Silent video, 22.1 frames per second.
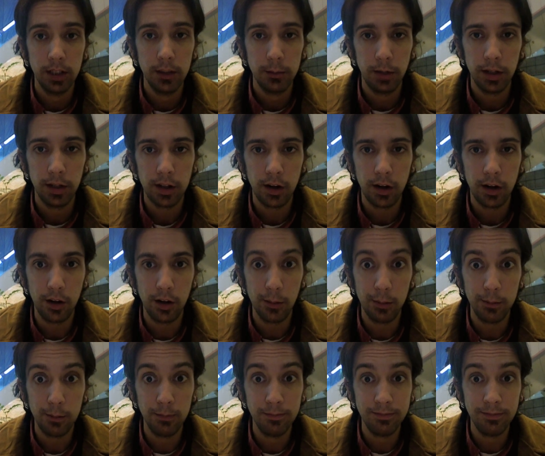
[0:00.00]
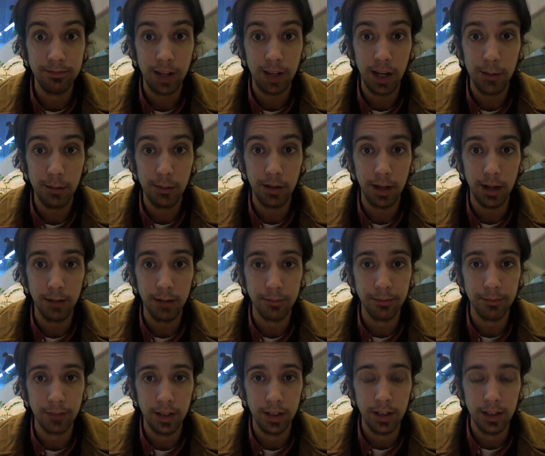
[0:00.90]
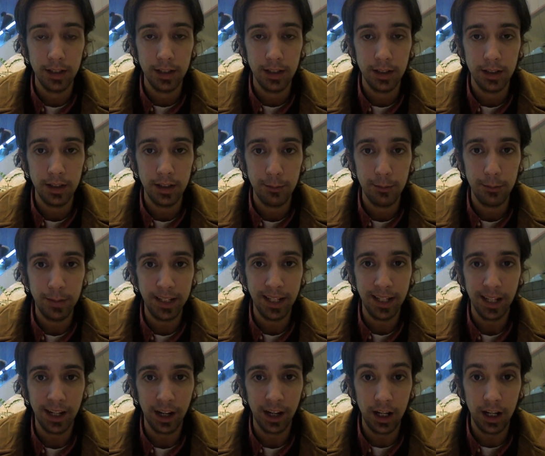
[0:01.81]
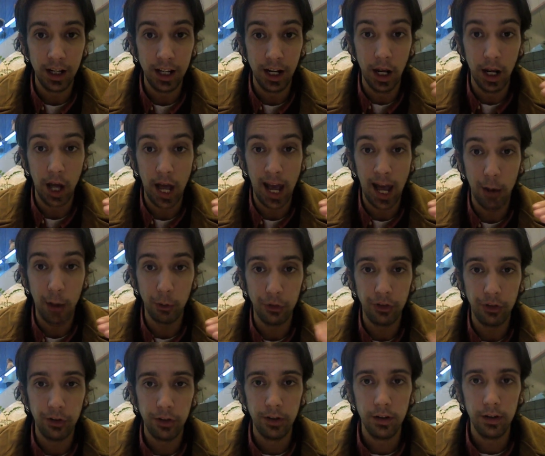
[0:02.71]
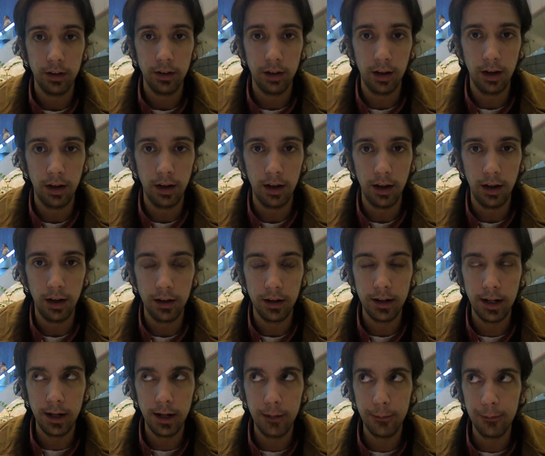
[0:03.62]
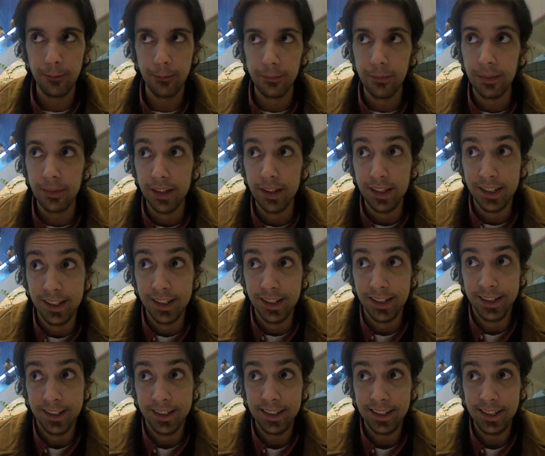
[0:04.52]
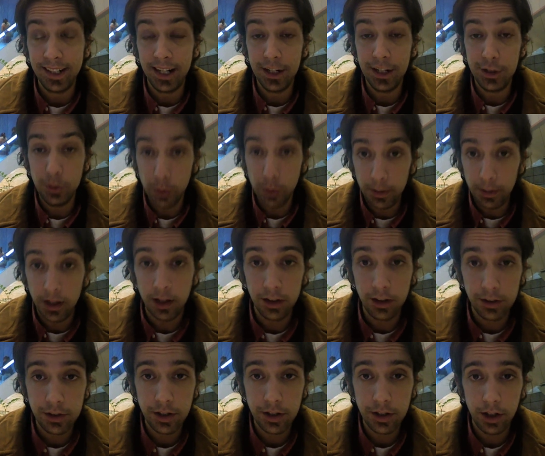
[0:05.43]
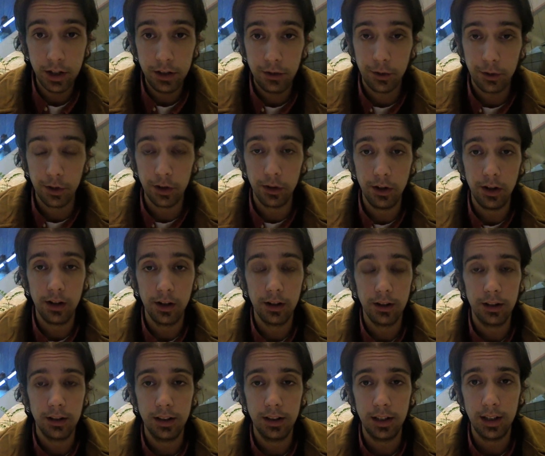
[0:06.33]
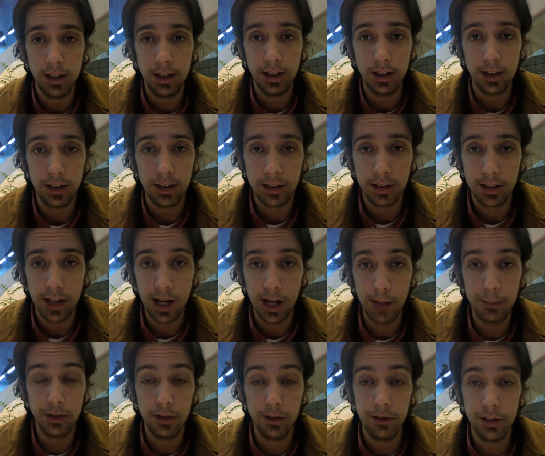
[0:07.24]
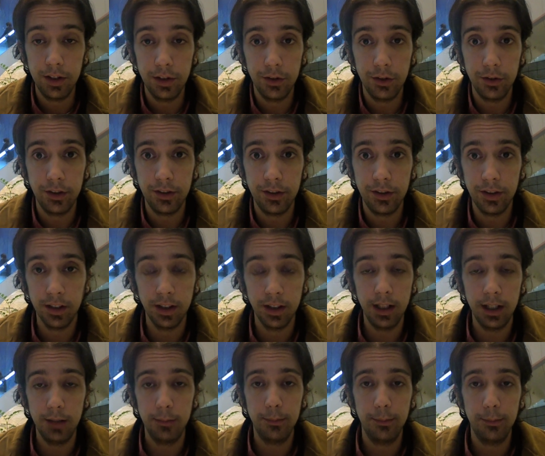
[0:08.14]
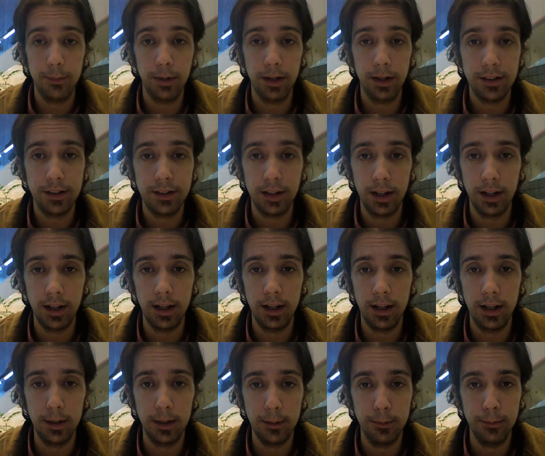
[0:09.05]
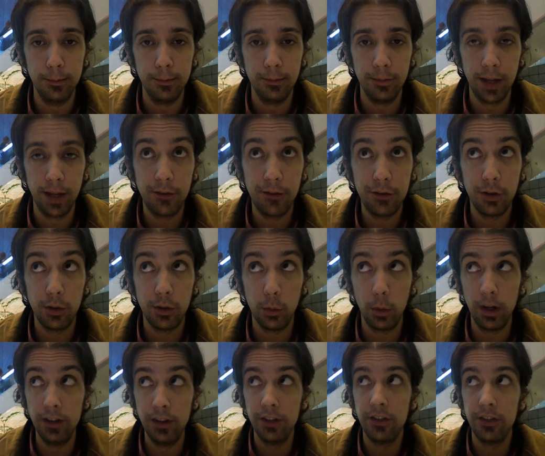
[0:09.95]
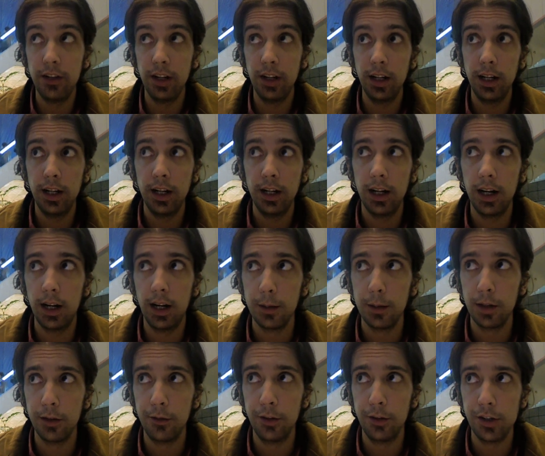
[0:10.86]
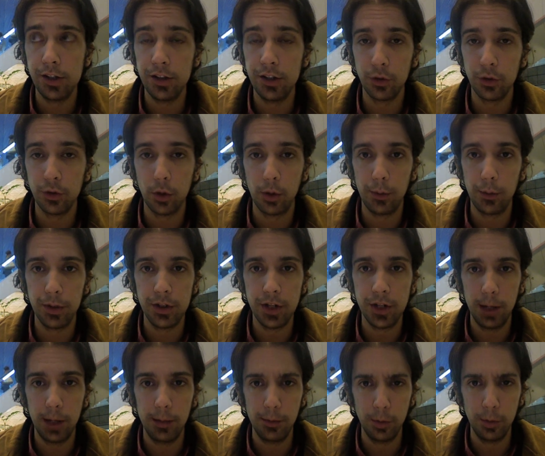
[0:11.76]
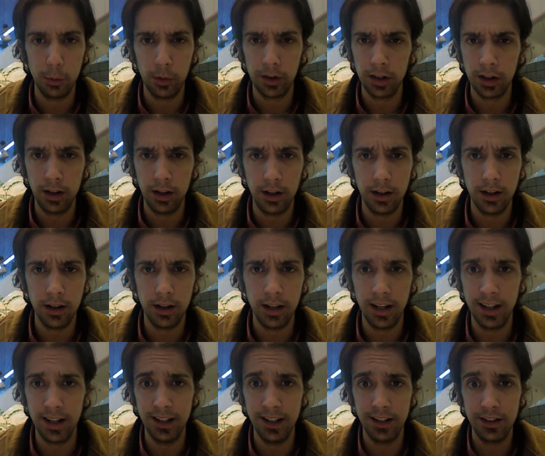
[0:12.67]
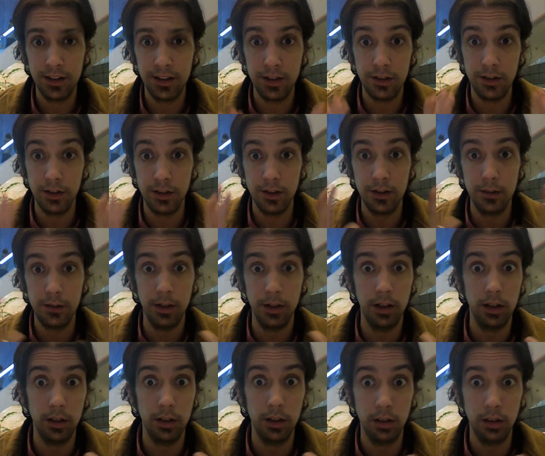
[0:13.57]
my current game plan, being in a house. Uh, now, I do apologize for the long uh, gap in the videos recently, but um, after Wednesday, I'm going to finish this corporate job I've been working on, and it's just been...